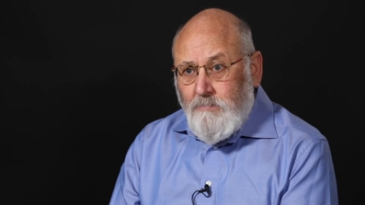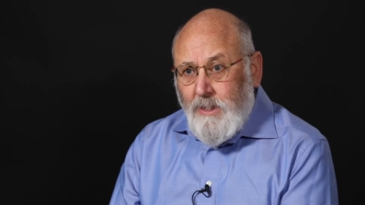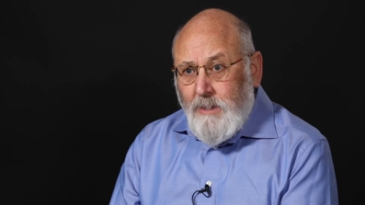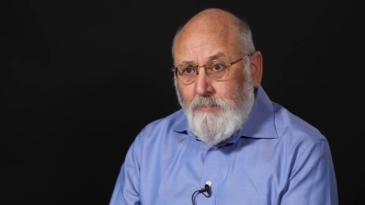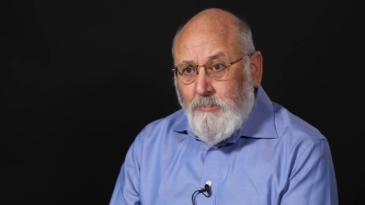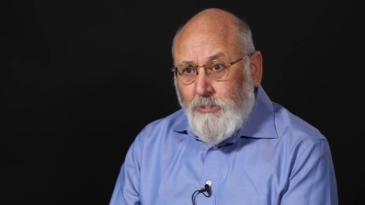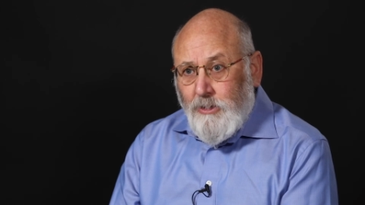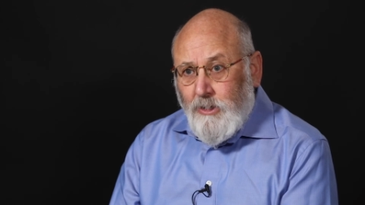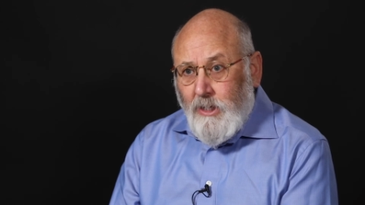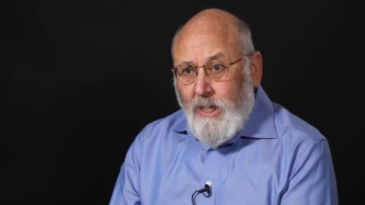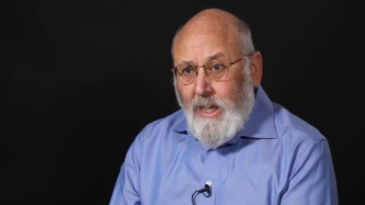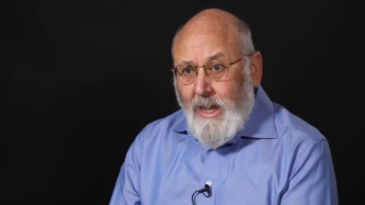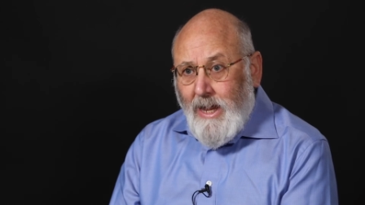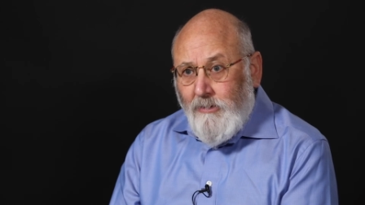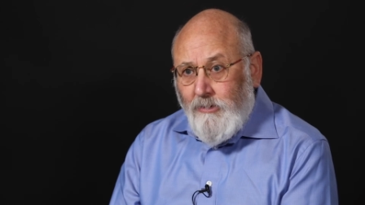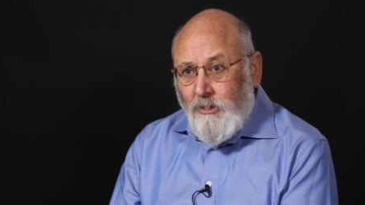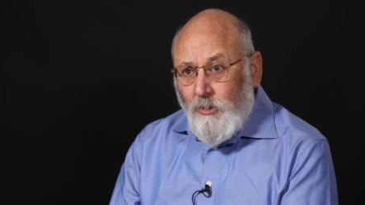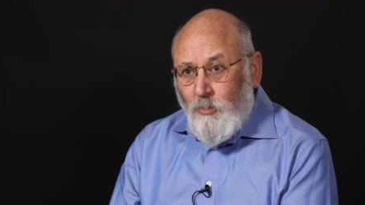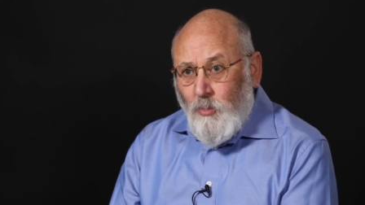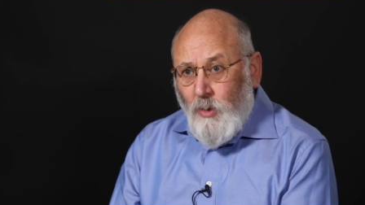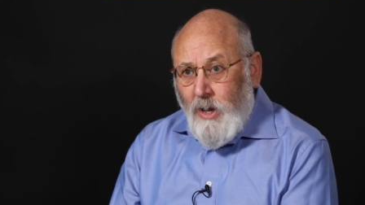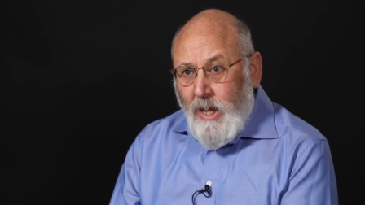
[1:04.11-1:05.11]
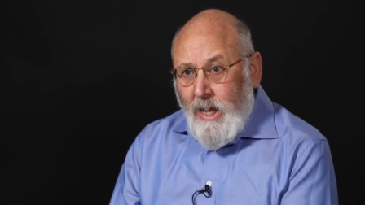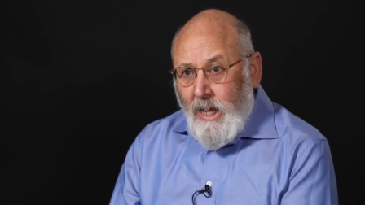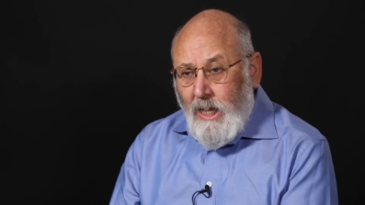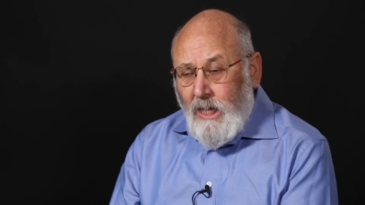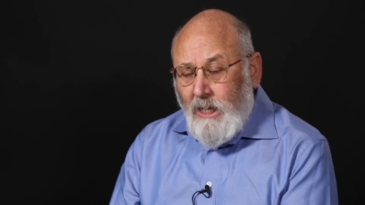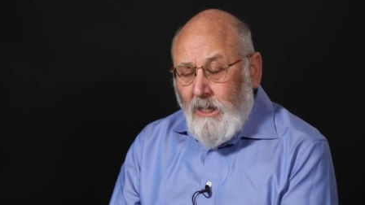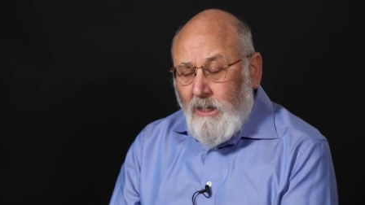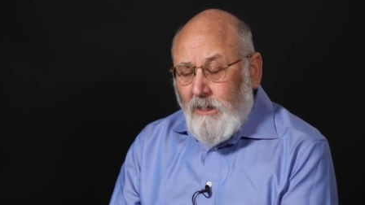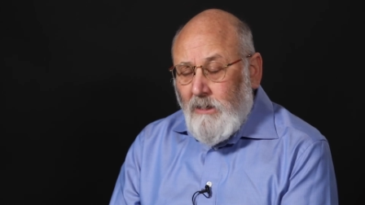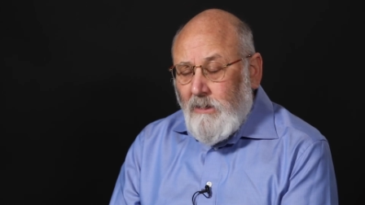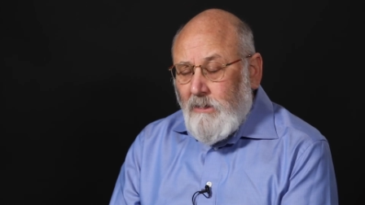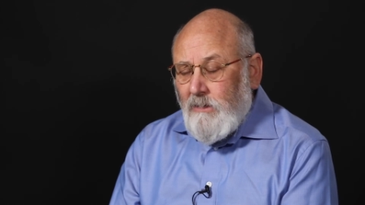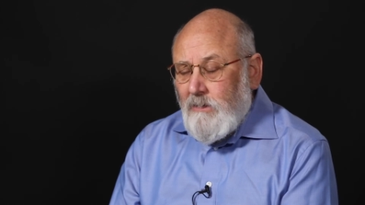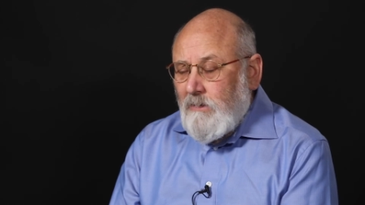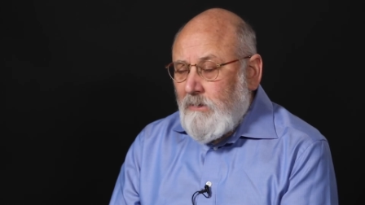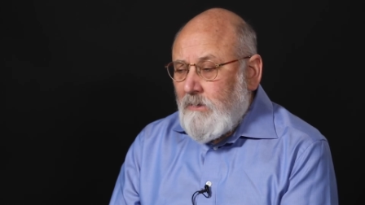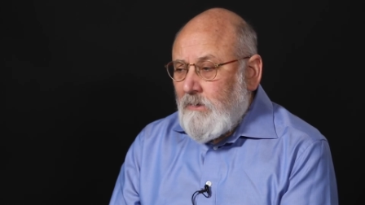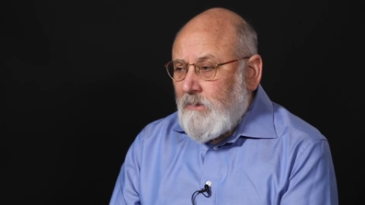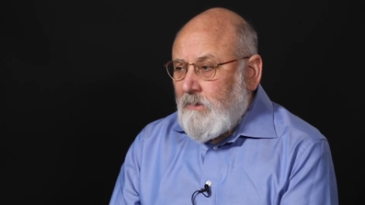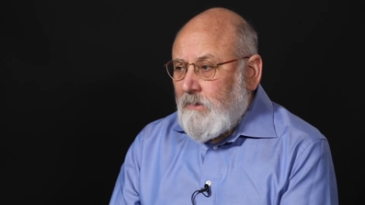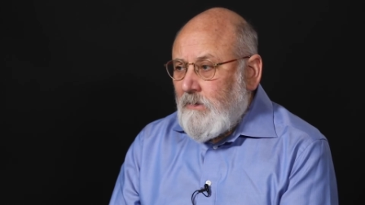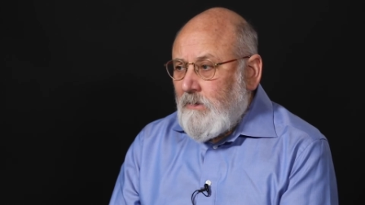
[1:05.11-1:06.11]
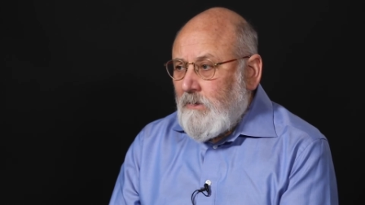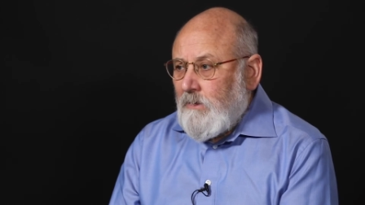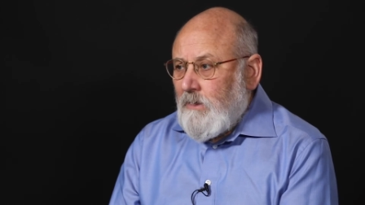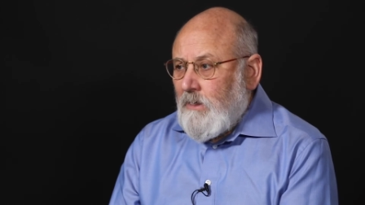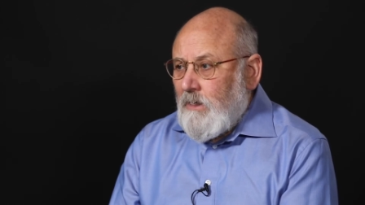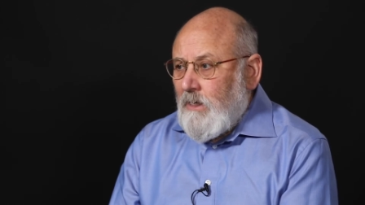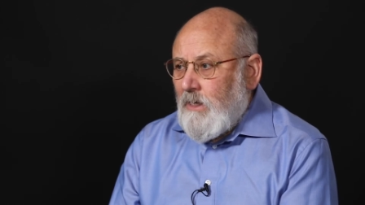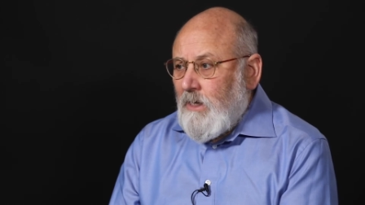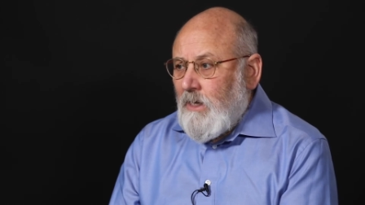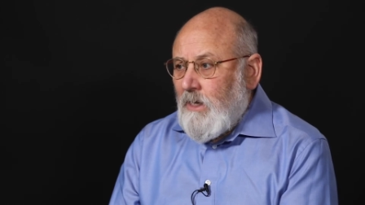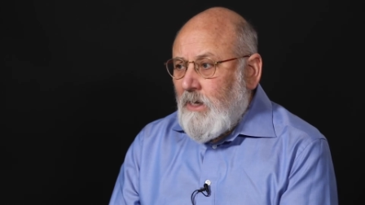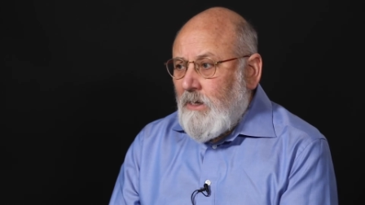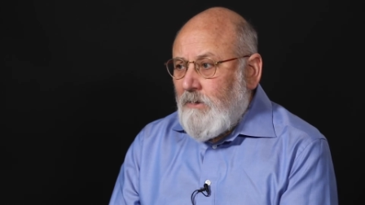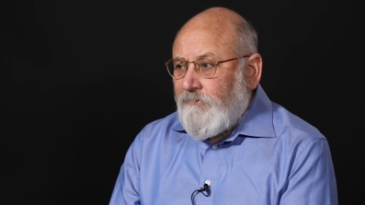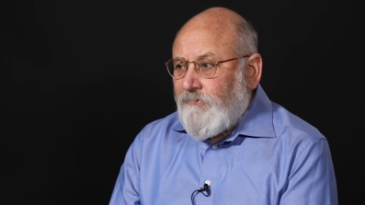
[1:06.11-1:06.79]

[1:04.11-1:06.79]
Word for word: people to carry away uh,